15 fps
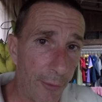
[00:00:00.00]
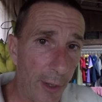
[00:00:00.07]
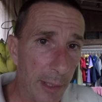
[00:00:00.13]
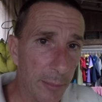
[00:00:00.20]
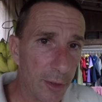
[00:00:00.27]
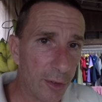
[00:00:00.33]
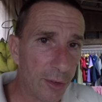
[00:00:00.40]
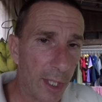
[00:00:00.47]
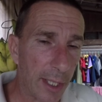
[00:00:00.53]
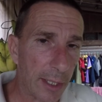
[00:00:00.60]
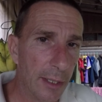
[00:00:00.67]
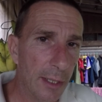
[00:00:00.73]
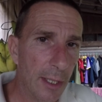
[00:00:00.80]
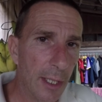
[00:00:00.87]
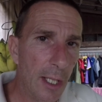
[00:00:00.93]
frames a
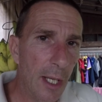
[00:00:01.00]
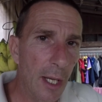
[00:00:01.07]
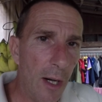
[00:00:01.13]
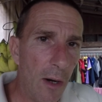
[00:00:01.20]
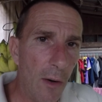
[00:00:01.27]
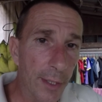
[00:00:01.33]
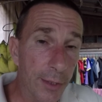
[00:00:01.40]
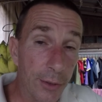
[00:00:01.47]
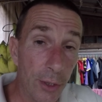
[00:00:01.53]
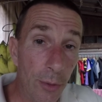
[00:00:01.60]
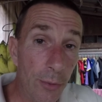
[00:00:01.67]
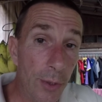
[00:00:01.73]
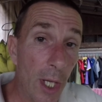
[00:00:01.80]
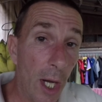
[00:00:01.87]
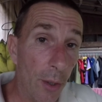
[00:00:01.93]
second. I
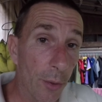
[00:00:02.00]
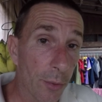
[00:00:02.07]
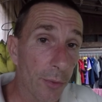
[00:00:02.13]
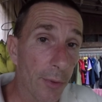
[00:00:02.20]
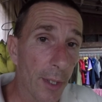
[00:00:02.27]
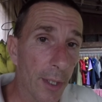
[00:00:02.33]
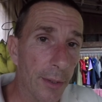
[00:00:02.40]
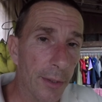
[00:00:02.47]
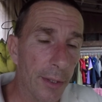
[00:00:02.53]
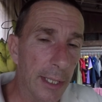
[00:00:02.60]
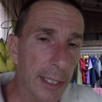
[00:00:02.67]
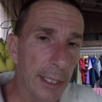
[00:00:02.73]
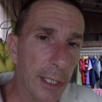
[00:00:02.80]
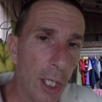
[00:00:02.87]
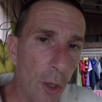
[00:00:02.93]
do know that
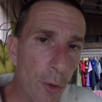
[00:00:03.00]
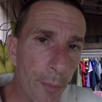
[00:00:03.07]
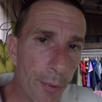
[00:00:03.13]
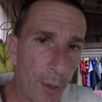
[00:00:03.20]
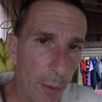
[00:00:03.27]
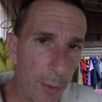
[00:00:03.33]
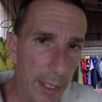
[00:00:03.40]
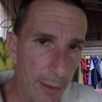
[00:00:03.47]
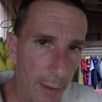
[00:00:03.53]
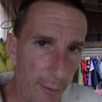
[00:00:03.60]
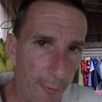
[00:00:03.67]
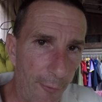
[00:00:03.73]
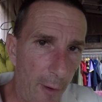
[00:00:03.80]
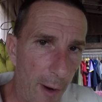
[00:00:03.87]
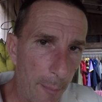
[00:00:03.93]
the GoPro Hero
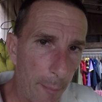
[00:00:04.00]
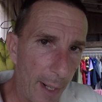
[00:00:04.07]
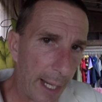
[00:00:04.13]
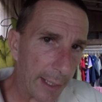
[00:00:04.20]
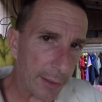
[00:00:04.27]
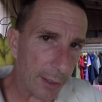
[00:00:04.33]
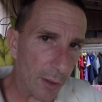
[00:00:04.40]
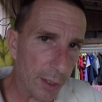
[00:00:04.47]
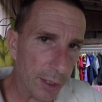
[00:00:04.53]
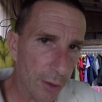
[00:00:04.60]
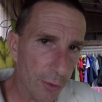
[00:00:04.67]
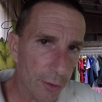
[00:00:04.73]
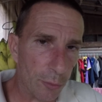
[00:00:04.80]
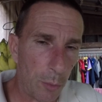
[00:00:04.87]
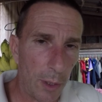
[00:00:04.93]
5 Black that I
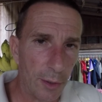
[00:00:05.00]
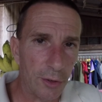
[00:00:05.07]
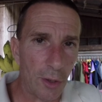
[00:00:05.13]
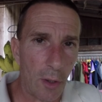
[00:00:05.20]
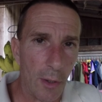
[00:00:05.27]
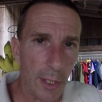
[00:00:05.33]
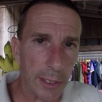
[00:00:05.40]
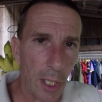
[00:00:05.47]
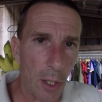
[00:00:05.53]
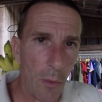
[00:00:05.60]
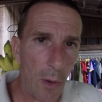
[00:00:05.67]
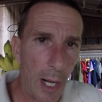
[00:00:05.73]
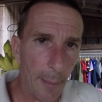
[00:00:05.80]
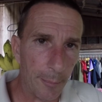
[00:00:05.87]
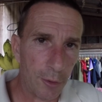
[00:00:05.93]
use, once I go
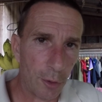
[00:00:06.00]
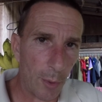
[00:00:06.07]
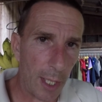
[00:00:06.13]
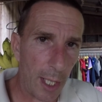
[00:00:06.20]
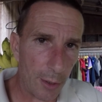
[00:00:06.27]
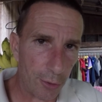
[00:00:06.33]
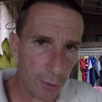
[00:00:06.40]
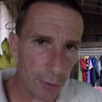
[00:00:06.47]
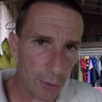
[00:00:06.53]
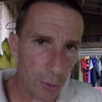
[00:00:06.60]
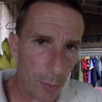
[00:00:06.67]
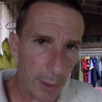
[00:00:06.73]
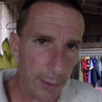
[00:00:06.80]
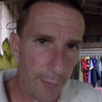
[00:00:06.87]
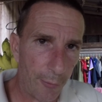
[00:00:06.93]
up to
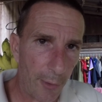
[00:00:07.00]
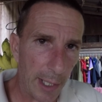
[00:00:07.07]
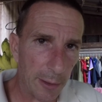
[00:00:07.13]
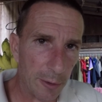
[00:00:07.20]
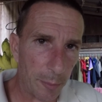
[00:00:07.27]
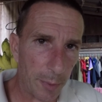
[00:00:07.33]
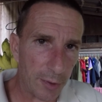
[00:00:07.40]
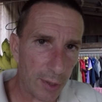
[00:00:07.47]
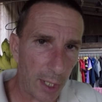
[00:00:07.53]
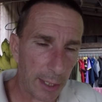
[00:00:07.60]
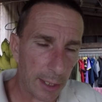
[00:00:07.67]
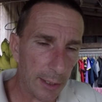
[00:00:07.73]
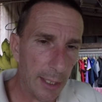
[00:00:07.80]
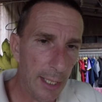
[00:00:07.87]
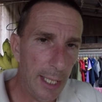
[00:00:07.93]
120 frames per
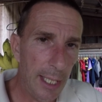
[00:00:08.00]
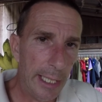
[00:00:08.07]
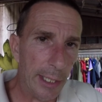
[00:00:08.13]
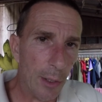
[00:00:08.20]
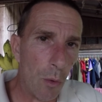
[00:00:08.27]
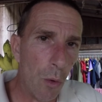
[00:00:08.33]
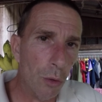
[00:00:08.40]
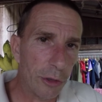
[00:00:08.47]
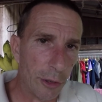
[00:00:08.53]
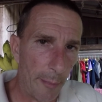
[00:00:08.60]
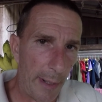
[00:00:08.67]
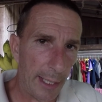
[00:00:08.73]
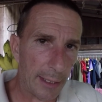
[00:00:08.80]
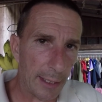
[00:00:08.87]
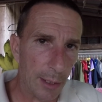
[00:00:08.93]
second, it
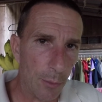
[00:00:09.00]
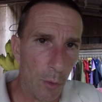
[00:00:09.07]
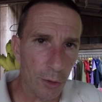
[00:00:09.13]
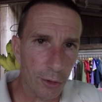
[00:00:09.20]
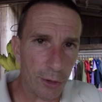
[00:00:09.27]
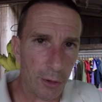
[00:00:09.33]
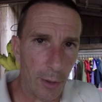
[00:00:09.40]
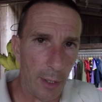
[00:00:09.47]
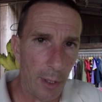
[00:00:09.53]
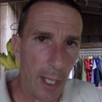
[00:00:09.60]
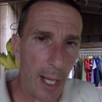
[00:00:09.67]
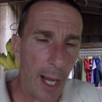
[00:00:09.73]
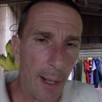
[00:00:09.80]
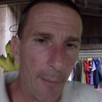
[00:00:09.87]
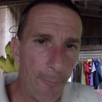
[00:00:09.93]
automatically wants
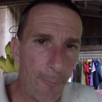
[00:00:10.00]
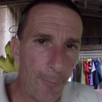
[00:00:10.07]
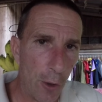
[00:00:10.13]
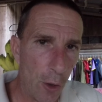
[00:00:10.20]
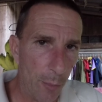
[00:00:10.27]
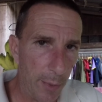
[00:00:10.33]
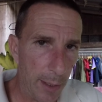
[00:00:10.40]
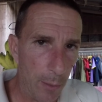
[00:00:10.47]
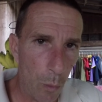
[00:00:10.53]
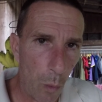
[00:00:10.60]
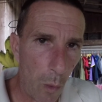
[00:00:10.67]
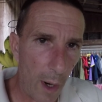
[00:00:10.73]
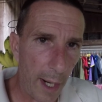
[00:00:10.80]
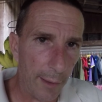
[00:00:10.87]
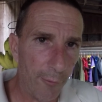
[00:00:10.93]
to film in
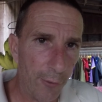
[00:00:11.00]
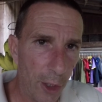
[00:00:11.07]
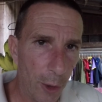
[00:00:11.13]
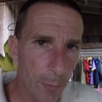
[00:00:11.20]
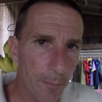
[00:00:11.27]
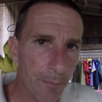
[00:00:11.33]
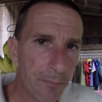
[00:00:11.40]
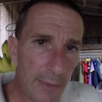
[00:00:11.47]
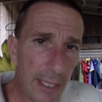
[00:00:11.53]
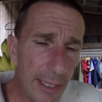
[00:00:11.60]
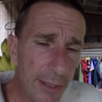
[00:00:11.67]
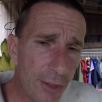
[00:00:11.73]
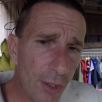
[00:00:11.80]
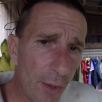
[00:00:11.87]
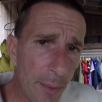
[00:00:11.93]
wide view.
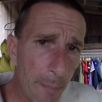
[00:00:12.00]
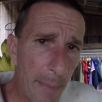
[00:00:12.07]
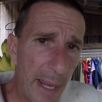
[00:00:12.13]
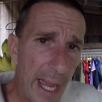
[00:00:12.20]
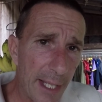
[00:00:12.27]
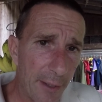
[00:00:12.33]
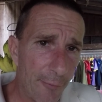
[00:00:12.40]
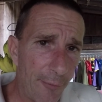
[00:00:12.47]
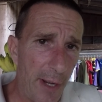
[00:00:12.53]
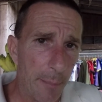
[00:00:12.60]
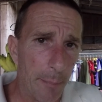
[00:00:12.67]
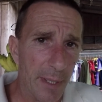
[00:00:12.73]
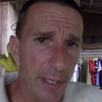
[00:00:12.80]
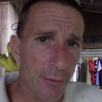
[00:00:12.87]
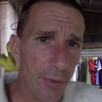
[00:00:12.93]
It's not a bad effect,
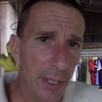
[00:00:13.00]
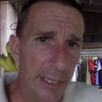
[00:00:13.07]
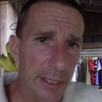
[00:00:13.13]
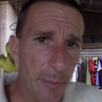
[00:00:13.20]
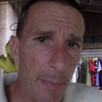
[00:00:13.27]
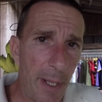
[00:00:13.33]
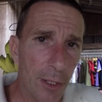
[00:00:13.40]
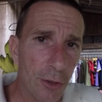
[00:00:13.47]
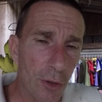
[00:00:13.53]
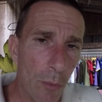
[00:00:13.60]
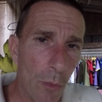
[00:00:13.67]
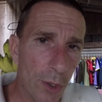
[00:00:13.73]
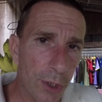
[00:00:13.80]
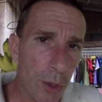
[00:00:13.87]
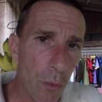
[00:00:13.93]
but it really depends on
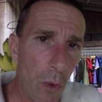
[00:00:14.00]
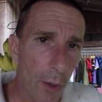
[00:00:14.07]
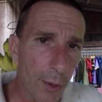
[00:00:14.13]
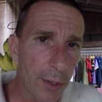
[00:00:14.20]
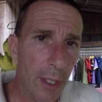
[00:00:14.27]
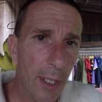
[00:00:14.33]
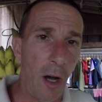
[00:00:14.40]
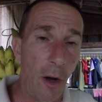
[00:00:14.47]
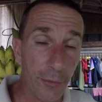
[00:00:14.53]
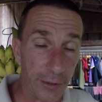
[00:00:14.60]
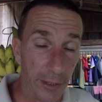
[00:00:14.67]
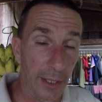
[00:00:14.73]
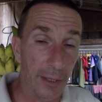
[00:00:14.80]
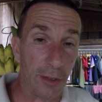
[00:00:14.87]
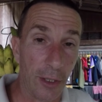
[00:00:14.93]
what you want.
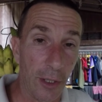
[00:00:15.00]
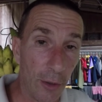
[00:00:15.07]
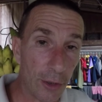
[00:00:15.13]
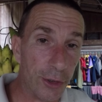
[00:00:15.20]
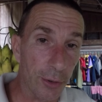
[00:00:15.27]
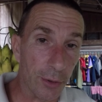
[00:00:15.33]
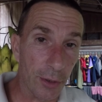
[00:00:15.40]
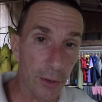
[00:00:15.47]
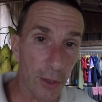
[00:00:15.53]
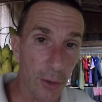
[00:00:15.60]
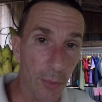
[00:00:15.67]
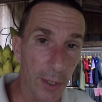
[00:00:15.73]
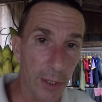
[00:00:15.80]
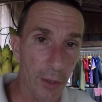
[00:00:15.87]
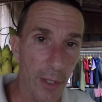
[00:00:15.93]
Obviously, there's lots you can
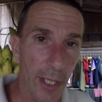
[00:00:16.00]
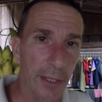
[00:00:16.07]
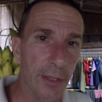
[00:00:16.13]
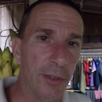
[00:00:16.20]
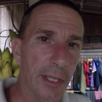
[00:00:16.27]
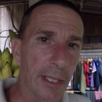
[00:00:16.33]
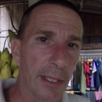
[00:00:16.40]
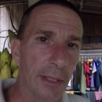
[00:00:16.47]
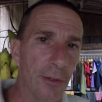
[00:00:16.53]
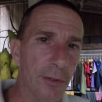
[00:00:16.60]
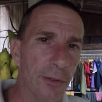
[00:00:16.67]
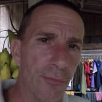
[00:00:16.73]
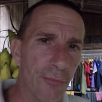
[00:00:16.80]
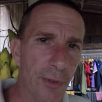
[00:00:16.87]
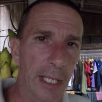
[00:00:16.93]
do when you're editing, and
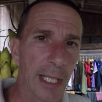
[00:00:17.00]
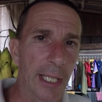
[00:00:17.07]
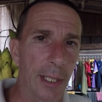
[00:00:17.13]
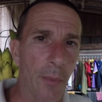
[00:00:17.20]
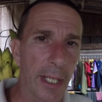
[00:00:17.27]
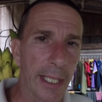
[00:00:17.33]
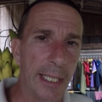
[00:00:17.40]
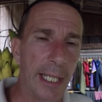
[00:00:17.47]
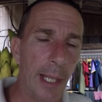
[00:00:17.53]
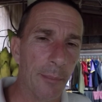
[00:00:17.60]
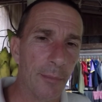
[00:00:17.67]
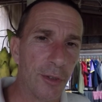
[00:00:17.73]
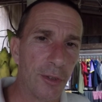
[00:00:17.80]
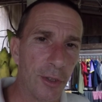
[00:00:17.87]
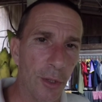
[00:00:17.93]
really, when it
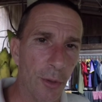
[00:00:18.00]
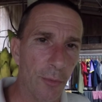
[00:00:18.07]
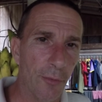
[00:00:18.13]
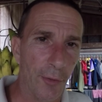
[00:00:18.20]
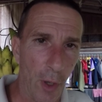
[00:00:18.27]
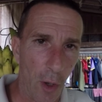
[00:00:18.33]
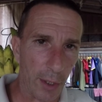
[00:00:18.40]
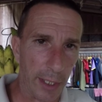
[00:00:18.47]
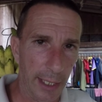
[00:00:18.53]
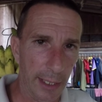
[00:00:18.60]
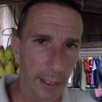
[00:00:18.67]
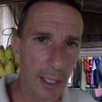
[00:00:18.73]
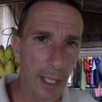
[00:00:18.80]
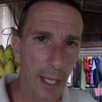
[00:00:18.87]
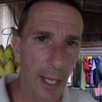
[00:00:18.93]
comes to
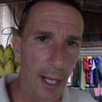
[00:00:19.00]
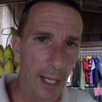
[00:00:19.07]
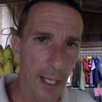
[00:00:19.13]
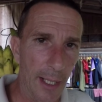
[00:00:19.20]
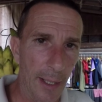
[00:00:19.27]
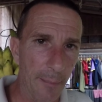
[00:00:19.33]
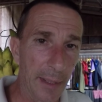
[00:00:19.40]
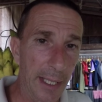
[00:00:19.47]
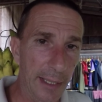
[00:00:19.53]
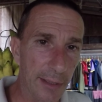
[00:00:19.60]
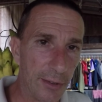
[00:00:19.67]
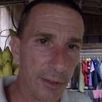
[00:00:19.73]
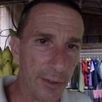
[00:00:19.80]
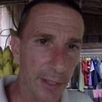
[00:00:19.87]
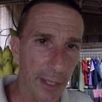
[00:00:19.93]
vlogging,
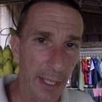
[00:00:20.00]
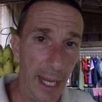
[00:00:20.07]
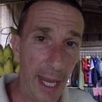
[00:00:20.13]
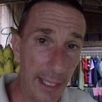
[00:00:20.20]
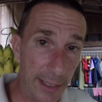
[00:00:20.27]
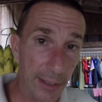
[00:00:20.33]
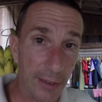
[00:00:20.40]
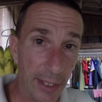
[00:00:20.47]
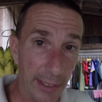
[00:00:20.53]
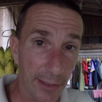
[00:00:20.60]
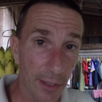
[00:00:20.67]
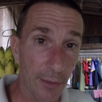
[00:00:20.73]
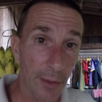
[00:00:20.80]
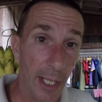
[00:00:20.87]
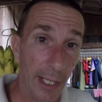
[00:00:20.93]
it's the editing
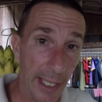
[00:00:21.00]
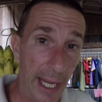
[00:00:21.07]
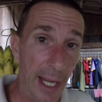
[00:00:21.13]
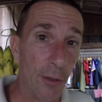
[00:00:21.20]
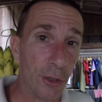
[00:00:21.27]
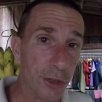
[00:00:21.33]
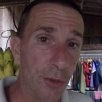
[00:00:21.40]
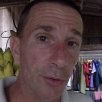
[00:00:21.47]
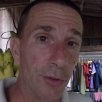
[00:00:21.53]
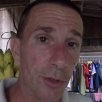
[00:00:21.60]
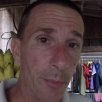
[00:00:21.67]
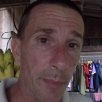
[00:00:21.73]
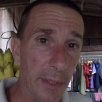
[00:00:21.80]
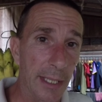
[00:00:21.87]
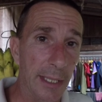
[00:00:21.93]
that allows you
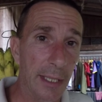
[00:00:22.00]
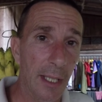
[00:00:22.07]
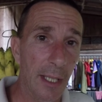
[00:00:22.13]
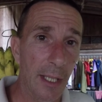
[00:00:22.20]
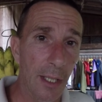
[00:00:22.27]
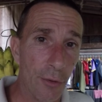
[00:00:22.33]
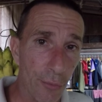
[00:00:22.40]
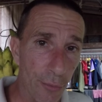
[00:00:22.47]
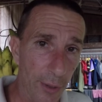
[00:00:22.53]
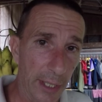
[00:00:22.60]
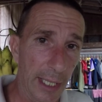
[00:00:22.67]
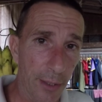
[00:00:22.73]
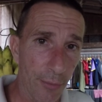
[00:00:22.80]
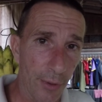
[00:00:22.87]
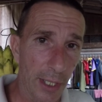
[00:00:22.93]
to be
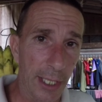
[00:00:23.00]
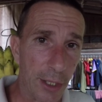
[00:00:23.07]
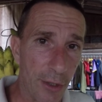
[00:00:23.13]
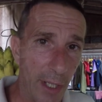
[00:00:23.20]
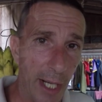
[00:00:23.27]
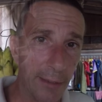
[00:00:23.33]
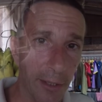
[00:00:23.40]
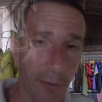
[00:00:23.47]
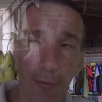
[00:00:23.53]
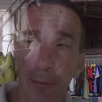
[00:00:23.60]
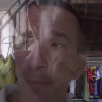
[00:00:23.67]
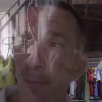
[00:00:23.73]
really, really creative.